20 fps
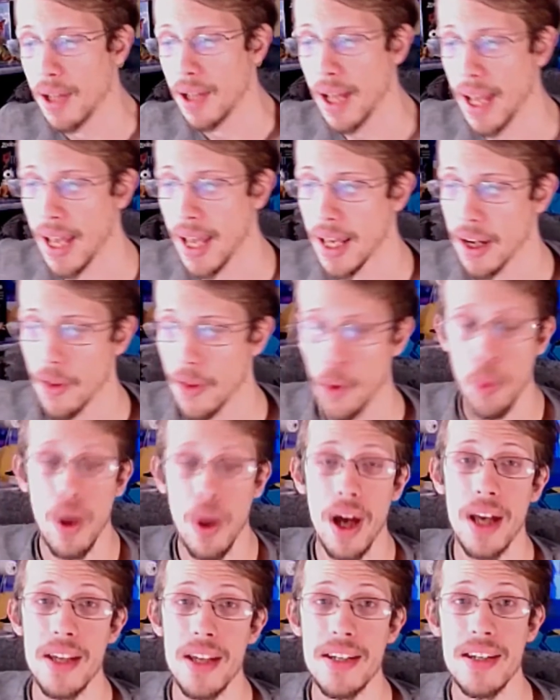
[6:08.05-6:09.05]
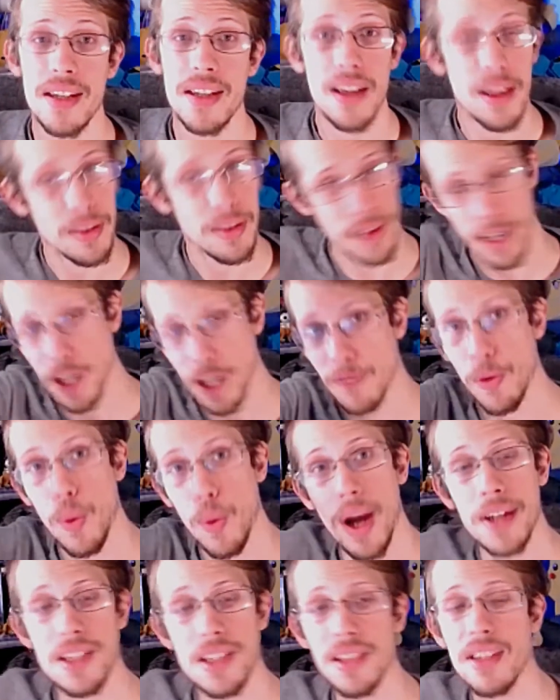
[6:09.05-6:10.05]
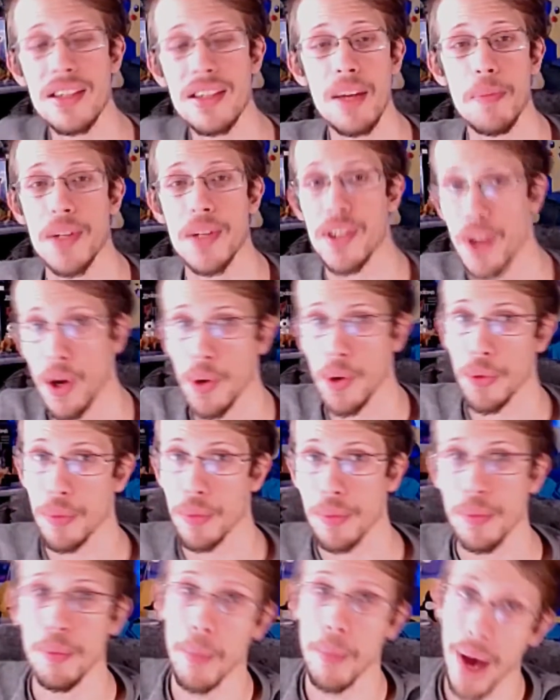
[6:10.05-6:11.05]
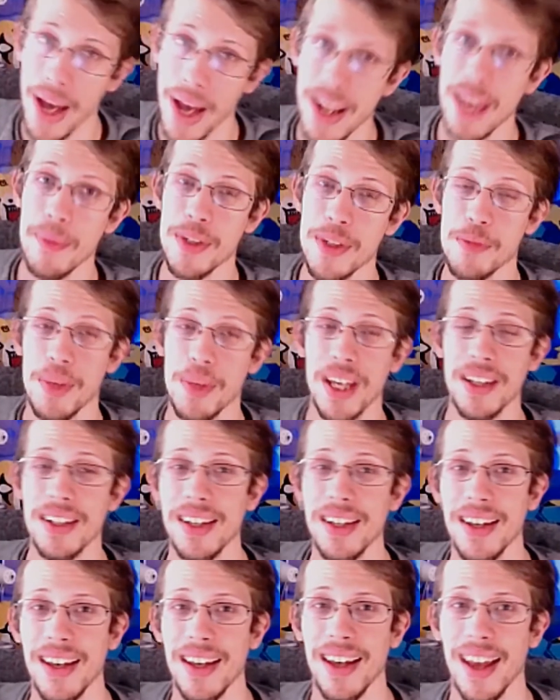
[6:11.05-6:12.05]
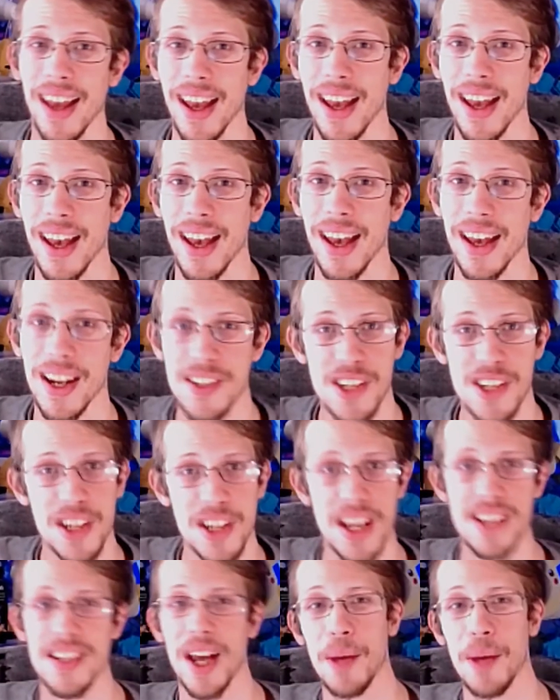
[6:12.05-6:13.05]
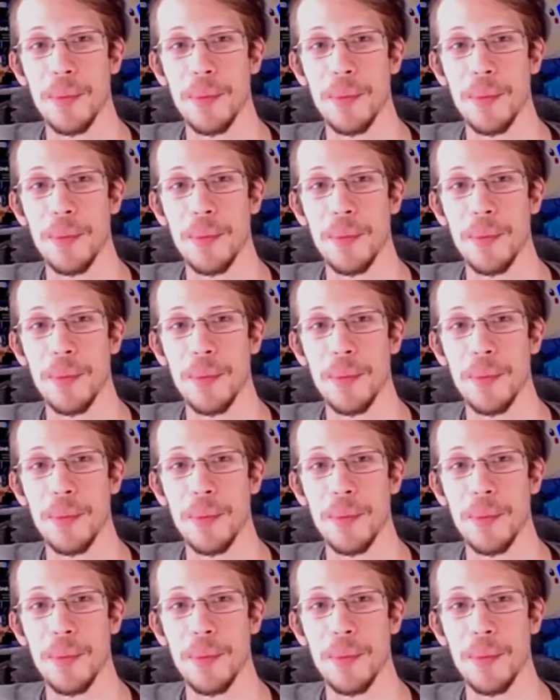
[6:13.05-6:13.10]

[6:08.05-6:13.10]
And otherwise, thank you for watching this episode. My name is Pen, and I'll see you next time.